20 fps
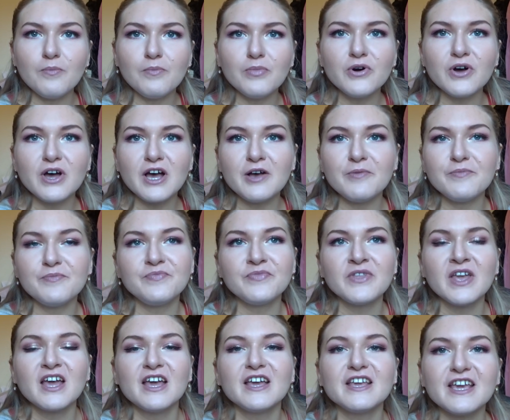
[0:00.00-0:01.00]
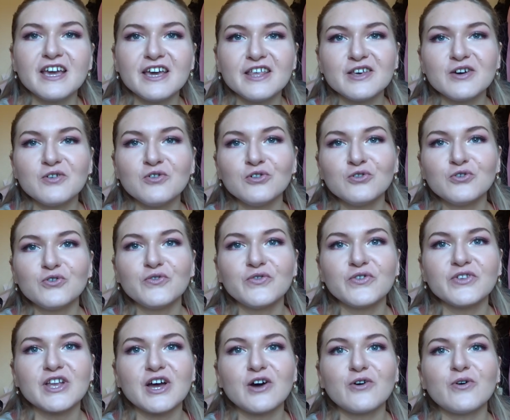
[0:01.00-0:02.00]
But yeah, they're all over
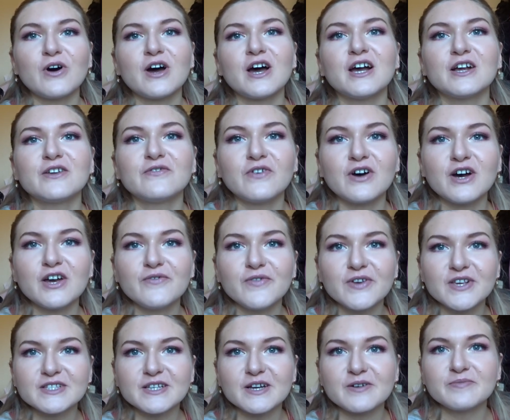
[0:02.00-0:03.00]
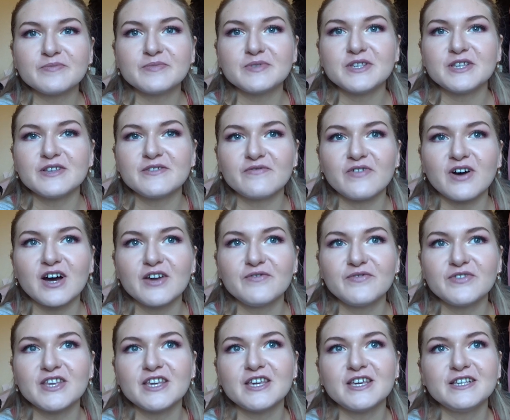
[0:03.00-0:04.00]
now. I had 5 exams in
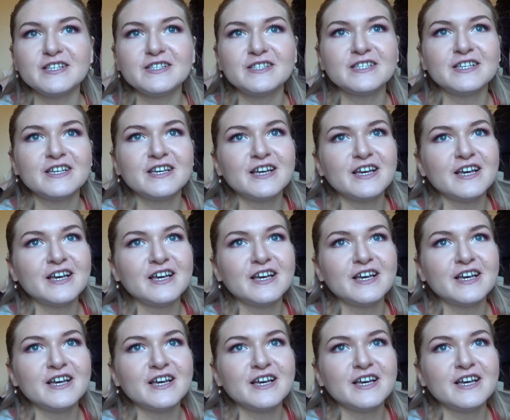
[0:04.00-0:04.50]
5 days.